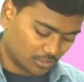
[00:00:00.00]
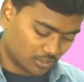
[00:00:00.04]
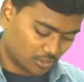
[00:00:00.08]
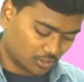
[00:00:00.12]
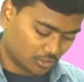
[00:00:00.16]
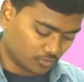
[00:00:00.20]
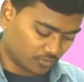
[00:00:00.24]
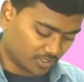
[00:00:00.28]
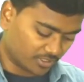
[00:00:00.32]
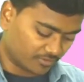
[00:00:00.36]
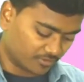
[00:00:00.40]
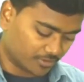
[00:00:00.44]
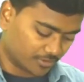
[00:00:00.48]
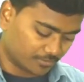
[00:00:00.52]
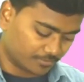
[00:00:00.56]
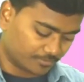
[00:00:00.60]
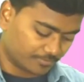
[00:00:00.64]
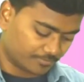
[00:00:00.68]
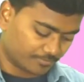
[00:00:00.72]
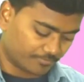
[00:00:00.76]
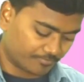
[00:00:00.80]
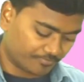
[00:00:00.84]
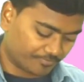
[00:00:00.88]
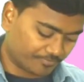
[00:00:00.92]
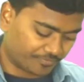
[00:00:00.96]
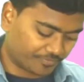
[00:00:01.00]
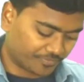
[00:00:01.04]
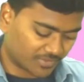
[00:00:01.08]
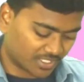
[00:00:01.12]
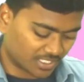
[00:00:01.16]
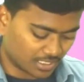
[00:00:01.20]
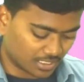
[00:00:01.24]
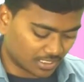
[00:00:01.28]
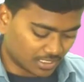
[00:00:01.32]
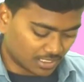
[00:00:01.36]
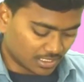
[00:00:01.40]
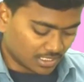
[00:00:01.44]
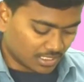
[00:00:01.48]
12.
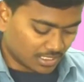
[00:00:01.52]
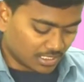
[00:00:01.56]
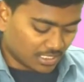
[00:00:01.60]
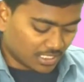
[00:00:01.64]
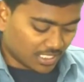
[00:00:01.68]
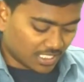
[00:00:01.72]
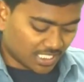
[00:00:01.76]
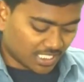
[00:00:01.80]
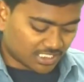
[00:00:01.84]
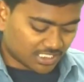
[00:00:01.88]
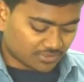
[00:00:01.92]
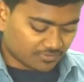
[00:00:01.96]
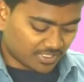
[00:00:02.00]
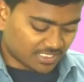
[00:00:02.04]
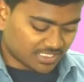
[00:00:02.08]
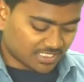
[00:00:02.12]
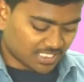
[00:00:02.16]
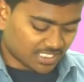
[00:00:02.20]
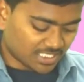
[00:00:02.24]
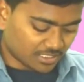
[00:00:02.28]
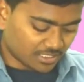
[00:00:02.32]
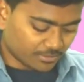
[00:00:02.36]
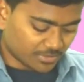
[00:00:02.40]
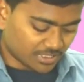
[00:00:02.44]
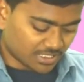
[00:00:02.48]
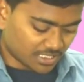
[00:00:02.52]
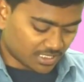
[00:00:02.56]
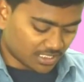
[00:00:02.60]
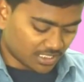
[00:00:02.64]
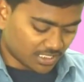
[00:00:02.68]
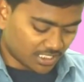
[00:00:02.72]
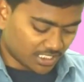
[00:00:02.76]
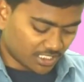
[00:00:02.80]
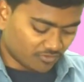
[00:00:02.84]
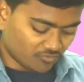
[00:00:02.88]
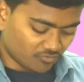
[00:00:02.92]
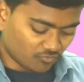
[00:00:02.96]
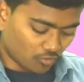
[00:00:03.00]
XYZ Limited,
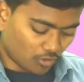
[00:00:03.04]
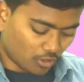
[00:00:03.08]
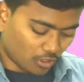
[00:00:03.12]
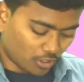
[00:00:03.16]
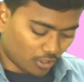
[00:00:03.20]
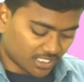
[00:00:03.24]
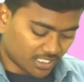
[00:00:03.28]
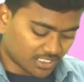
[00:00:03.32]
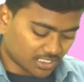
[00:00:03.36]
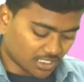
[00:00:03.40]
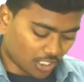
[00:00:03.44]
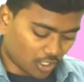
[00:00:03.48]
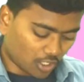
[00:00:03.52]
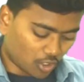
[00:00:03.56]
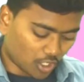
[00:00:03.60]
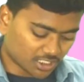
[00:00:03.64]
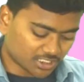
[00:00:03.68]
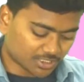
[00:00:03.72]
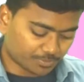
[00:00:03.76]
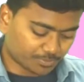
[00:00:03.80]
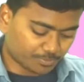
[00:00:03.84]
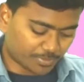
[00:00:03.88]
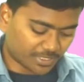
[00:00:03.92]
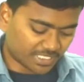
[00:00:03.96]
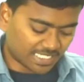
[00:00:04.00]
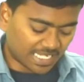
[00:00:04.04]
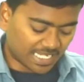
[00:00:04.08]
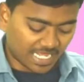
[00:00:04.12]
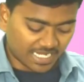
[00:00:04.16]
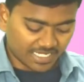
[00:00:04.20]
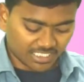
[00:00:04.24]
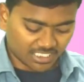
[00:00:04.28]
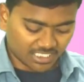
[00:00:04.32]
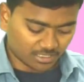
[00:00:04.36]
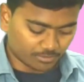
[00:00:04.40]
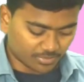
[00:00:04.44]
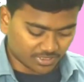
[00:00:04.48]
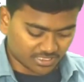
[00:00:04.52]
involved in the
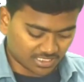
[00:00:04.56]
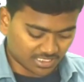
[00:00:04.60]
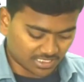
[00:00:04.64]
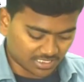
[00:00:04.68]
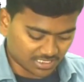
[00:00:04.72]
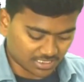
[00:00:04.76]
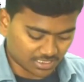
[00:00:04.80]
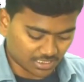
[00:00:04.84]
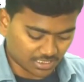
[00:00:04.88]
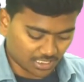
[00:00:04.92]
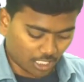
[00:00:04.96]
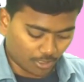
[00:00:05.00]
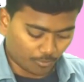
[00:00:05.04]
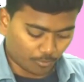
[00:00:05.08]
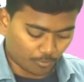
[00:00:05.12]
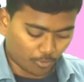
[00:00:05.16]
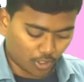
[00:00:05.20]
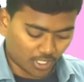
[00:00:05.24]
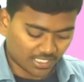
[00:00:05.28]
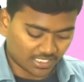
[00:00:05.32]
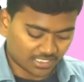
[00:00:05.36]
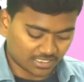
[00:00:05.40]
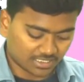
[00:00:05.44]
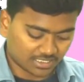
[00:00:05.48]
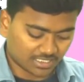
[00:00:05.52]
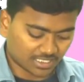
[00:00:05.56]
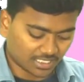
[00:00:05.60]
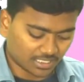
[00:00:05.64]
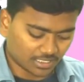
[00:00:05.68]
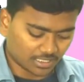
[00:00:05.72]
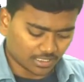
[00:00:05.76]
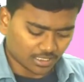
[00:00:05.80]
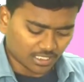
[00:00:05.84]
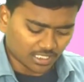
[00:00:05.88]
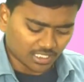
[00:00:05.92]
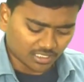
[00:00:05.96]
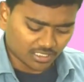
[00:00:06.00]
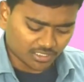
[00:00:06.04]
hospitality business, appointed
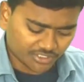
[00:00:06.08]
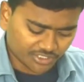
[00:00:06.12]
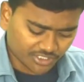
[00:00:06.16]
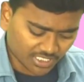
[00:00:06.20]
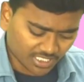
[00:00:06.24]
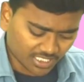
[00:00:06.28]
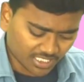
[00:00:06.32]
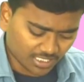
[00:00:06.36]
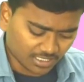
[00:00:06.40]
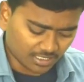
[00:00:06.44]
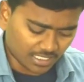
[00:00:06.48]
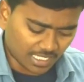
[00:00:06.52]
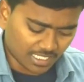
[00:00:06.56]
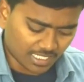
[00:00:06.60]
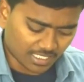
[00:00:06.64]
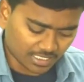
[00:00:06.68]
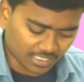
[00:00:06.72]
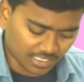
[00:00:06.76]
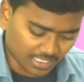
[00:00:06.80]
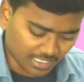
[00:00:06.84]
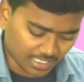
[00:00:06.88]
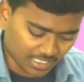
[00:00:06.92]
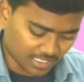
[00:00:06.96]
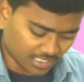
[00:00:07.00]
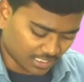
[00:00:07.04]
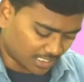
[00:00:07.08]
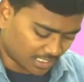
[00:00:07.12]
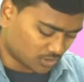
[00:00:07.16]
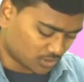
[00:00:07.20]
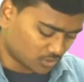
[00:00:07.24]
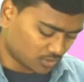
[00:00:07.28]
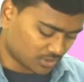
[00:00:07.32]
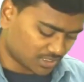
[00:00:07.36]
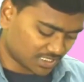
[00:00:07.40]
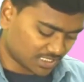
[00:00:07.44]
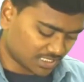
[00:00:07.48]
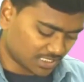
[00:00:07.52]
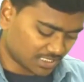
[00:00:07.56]
Charan and Karan
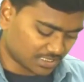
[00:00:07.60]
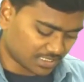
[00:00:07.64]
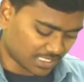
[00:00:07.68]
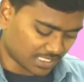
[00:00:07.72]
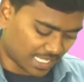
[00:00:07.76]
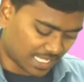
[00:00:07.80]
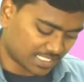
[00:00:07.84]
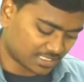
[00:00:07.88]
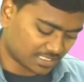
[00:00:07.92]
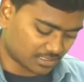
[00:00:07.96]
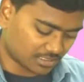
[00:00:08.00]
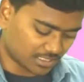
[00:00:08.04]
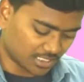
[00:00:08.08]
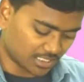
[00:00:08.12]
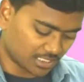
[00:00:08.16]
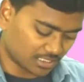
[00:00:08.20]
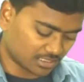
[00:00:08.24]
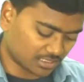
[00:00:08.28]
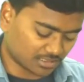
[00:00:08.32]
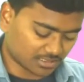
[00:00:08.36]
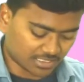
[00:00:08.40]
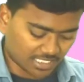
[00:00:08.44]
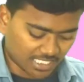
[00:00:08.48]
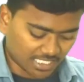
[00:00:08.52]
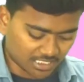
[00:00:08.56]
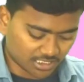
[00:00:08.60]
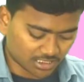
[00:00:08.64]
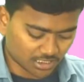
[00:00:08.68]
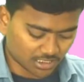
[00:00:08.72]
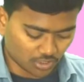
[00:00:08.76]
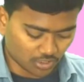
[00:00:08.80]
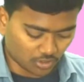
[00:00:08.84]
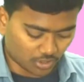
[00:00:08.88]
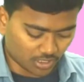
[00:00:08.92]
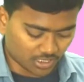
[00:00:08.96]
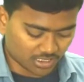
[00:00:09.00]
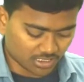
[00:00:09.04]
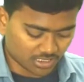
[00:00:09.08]
Associates as their statutory
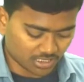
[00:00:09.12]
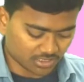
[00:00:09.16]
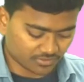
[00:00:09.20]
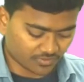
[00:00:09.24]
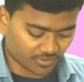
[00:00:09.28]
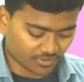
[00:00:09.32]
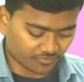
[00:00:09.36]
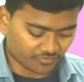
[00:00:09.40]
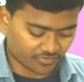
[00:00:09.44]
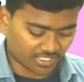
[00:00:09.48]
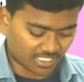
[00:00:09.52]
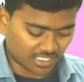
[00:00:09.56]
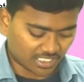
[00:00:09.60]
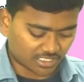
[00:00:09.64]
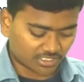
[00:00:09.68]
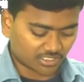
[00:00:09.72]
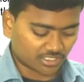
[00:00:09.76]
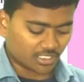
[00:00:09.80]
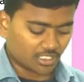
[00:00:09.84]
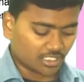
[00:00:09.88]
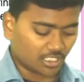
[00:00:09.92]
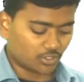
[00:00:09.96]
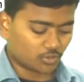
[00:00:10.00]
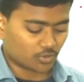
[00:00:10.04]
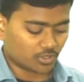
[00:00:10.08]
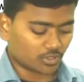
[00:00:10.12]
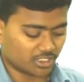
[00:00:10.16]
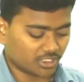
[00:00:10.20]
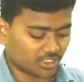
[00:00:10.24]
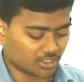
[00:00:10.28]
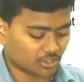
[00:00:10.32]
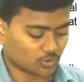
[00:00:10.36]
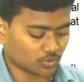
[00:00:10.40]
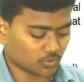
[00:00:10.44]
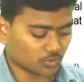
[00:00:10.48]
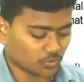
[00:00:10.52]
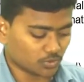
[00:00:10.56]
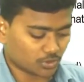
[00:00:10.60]
auditors for financial year
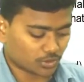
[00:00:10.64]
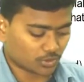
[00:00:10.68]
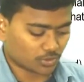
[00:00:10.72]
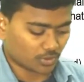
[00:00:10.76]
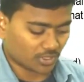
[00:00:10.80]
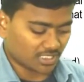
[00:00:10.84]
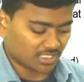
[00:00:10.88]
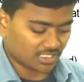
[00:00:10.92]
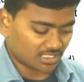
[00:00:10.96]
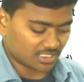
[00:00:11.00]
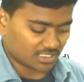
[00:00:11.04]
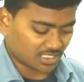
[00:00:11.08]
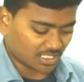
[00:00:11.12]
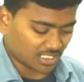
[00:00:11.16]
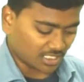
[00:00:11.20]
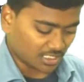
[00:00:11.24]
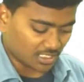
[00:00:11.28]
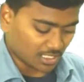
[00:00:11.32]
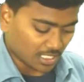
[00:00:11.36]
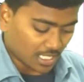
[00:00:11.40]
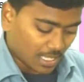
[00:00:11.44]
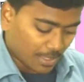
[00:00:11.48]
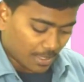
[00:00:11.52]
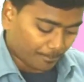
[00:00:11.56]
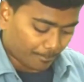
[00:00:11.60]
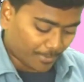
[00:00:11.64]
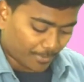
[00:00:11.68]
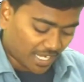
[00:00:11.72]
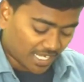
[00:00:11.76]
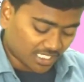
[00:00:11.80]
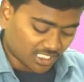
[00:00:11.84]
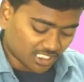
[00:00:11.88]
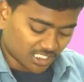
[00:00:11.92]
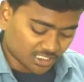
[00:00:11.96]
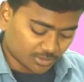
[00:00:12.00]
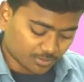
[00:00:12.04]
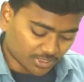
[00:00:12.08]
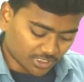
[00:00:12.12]
22-23.
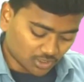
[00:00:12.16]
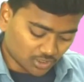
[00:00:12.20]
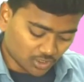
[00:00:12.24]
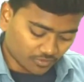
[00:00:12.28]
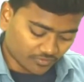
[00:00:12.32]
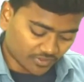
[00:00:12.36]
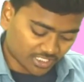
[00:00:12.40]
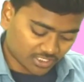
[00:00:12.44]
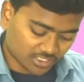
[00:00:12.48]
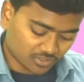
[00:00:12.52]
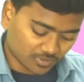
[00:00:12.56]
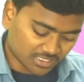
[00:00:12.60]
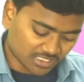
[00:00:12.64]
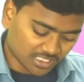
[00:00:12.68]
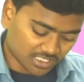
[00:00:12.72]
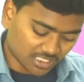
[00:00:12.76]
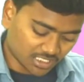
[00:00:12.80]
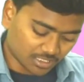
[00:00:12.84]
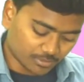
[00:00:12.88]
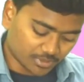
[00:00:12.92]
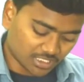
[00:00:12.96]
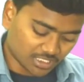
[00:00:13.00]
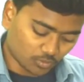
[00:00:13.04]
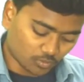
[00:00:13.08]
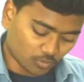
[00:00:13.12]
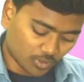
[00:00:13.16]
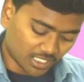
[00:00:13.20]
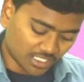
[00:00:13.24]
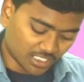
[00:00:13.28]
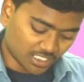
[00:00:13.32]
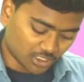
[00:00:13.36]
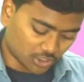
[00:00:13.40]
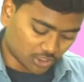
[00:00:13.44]
Management of XYZ Limited, while